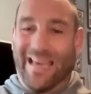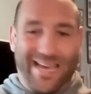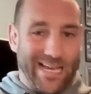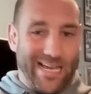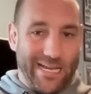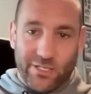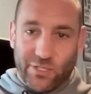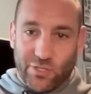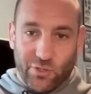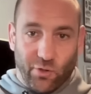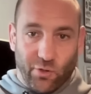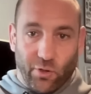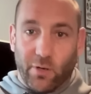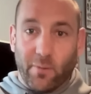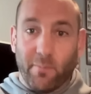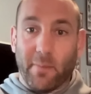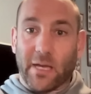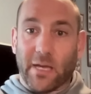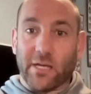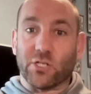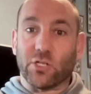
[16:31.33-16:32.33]
it's not a
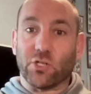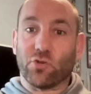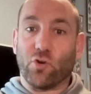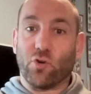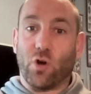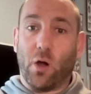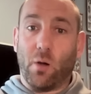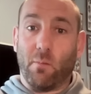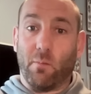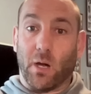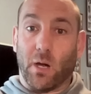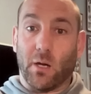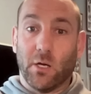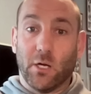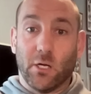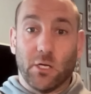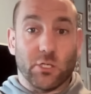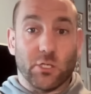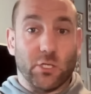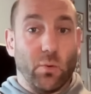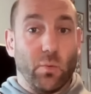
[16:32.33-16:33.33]
major drama.
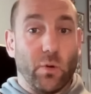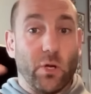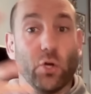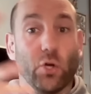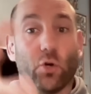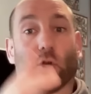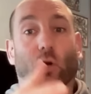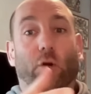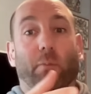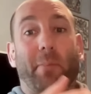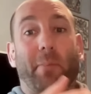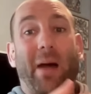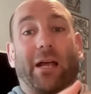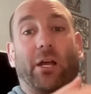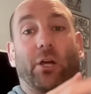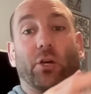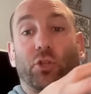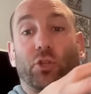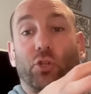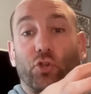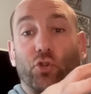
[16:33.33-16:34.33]
So we look
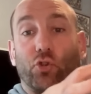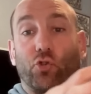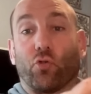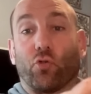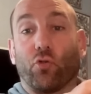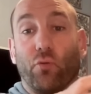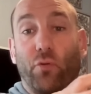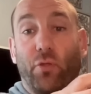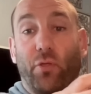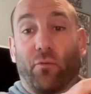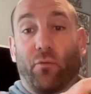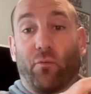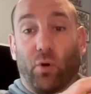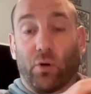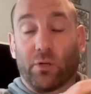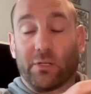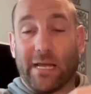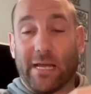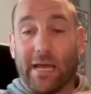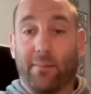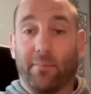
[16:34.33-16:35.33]
back at the truth of
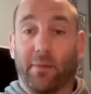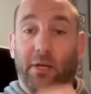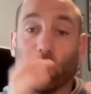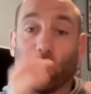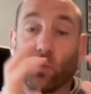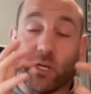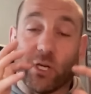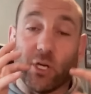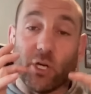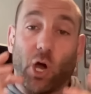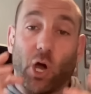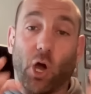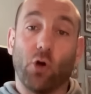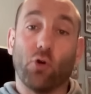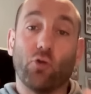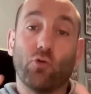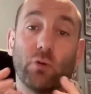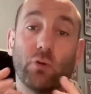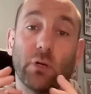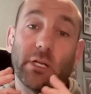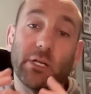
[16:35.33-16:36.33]
what's happening. We can
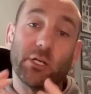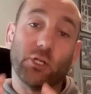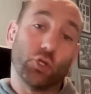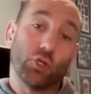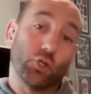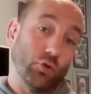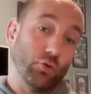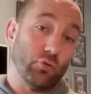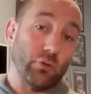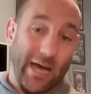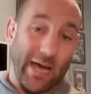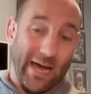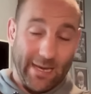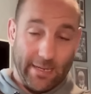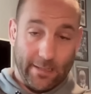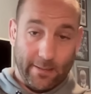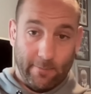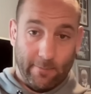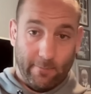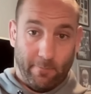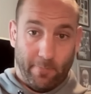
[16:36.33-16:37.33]
only do
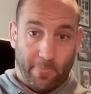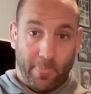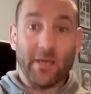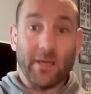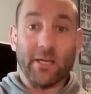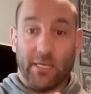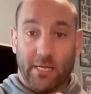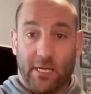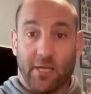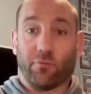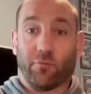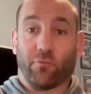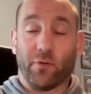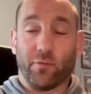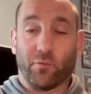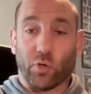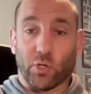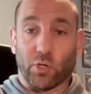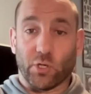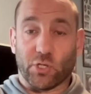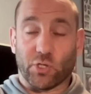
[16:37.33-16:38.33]
that if
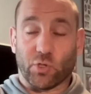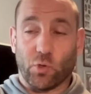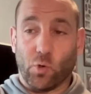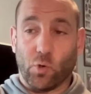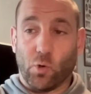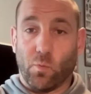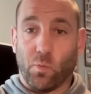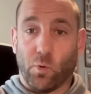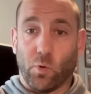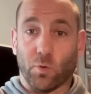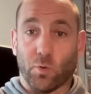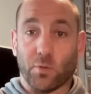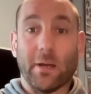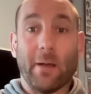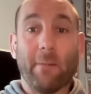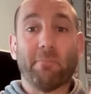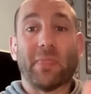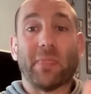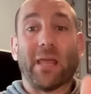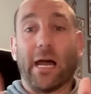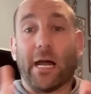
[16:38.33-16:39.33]
we've got a scoreboard.
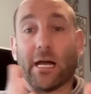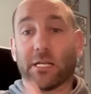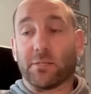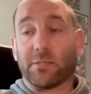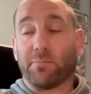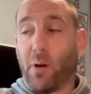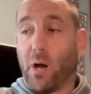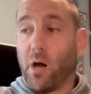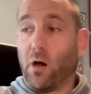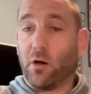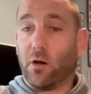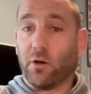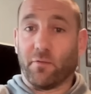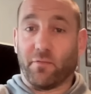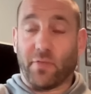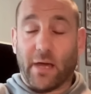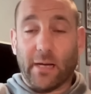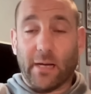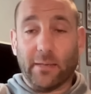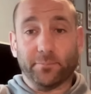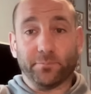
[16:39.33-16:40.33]
As part
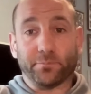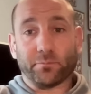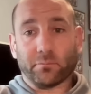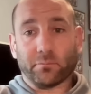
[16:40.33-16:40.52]
of that,